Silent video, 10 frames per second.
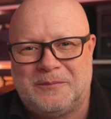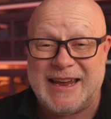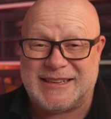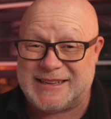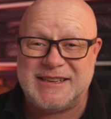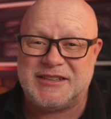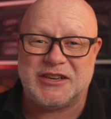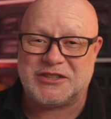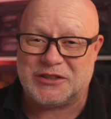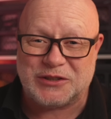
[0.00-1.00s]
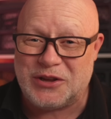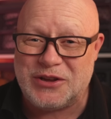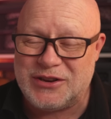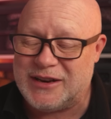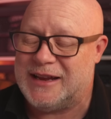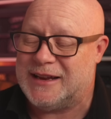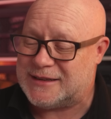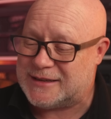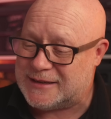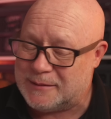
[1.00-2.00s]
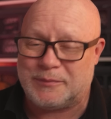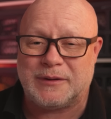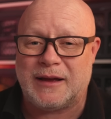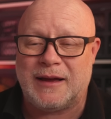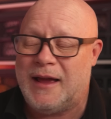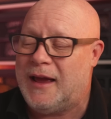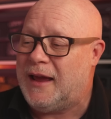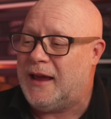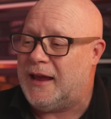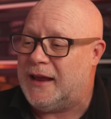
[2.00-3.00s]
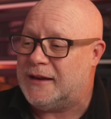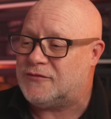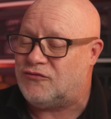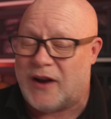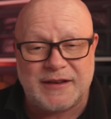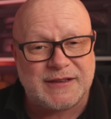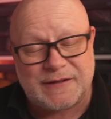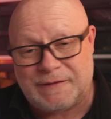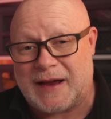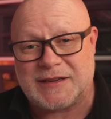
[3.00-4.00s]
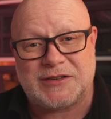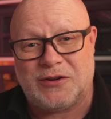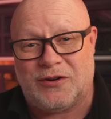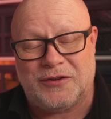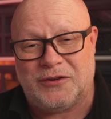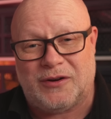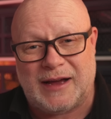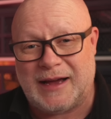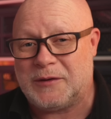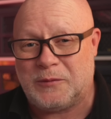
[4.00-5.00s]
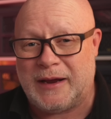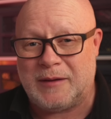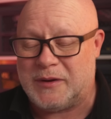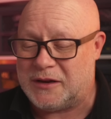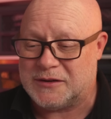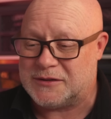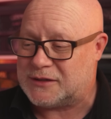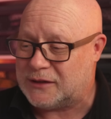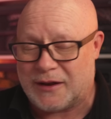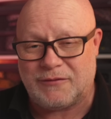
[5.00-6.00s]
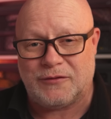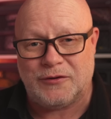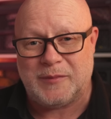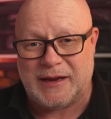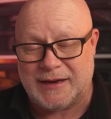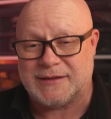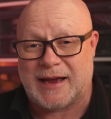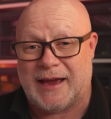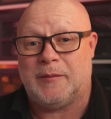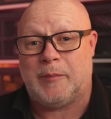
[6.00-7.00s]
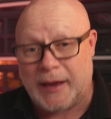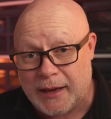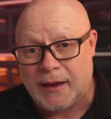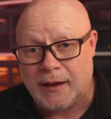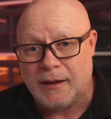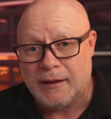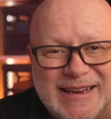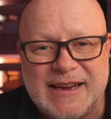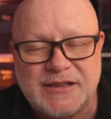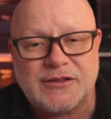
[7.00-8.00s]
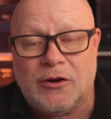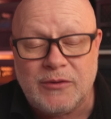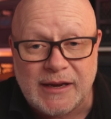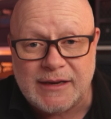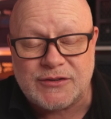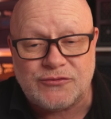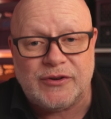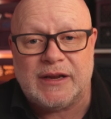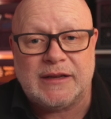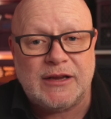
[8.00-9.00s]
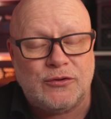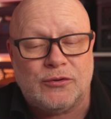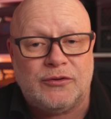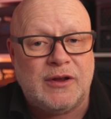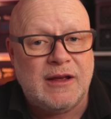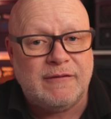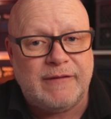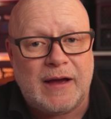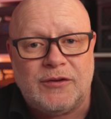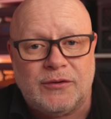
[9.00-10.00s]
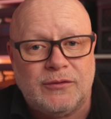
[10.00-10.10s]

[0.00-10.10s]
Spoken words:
It's easier to learn, it's simpler, it runs faster on your hardware because Lightroom is a pig. DxO is really good value.